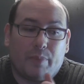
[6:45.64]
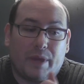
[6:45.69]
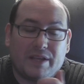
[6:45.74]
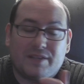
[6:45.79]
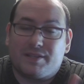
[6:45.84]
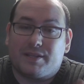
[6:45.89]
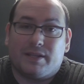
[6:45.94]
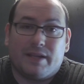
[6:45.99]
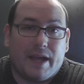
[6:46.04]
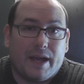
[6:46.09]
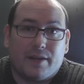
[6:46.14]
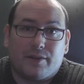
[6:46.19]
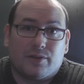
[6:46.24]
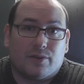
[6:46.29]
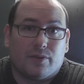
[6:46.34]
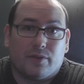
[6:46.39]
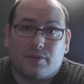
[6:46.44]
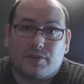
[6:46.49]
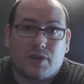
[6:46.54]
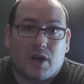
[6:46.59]
Basically
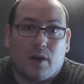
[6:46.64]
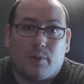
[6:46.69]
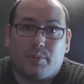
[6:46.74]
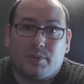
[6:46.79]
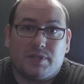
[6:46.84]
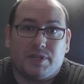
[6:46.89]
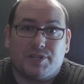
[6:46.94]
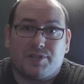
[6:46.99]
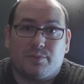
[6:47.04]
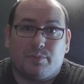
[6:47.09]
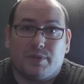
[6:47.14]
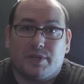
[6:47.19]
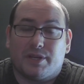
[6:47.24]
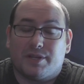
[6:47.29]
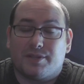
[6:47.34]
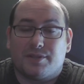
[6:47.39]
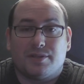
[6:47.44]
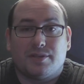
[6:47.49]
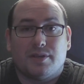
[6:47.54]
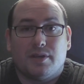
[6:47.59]
enter this competition
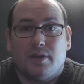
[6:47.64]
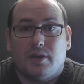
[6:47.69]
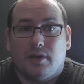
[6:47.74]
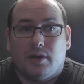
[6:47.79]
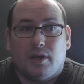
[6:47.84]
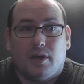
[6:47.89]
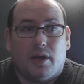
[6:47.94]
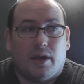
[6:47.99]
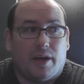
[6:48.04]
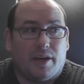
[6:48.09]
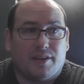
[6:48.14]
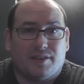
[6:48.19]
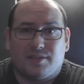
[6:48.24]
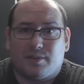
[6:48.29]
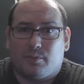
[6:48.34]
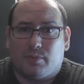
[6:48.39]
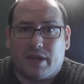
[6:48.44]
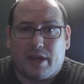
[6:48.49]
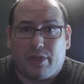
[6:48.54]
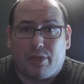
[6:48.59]
because I think it's
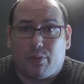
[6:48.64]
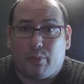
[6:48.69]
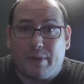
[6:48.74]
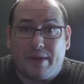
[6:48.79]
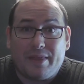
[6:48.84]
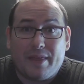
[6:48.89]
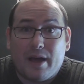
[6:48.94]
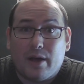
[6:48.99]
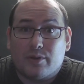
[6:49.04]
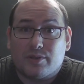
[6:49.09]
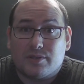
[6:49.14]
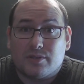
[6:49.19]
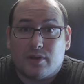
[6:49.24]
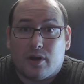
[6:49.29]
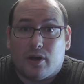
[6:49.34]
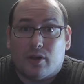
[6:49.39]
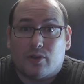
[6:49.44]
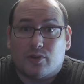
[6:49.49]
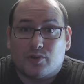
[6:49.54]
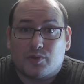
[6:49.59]
something like
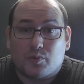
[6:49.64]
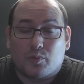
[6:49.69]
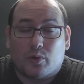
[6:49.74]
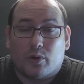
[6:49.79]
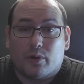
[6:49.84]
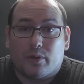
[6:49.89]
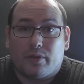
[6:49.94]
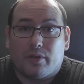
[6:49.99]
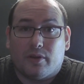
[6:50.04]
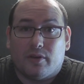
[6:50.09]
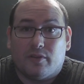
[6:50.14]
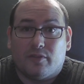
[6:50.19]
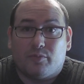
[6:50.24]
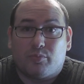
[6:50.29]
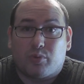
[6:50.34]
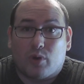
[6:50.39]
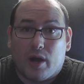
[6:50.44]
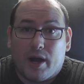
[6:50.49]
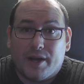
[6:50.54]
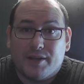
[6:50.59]
$3,000 worth
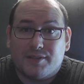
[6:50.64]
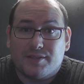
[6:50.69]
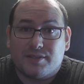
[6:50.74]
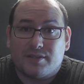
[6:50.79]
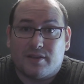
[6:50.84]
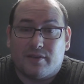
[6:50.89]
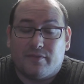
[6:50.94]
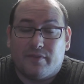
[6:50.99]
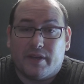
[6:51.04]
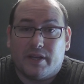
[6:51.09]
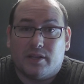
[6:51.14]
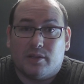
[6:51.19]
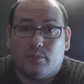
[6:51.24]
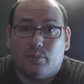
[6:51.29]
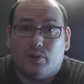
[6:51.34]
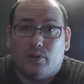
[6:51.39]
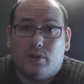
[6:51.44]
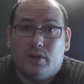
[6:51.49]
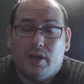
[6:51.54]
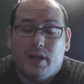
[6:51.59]
of prizes
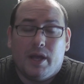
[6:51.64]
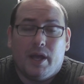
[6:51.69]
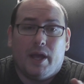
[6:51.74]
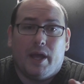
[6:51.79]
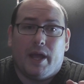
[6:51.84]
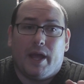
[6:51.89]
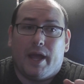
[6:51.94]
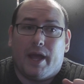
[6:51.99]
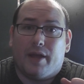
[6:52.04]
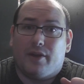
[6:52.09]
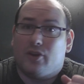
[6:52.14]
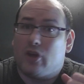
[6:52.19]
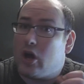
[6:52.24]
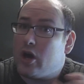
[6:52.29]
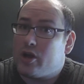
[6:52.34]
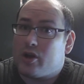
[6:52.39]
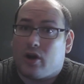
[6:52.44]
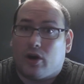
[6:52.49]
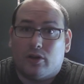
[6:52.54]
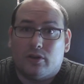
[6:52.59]
available, and
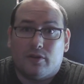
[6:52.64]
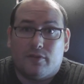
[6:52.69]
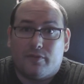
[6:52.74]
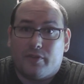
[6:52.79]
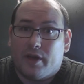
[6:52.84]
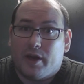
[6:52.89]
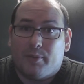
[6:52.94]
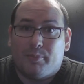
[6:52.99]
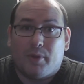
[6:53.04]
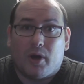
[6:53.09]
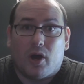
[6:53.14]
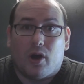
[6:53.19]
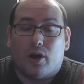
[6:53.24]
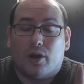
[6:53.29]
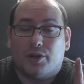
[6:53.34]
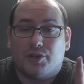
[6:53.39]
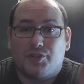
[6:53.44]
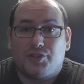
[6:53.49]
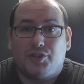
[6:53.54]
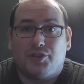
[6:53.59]
not all of them
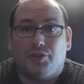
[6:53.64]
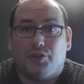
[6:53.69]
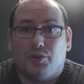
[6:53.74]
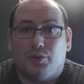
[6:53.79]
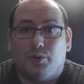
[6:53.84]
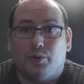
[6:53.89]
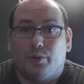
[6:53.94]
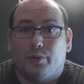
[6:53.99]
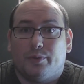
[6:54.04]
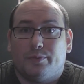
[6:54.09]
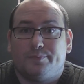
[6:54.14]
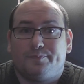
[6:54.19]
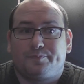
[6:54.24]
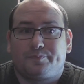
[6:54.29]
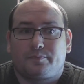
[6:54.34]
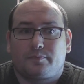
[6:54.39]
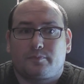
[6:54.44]
are to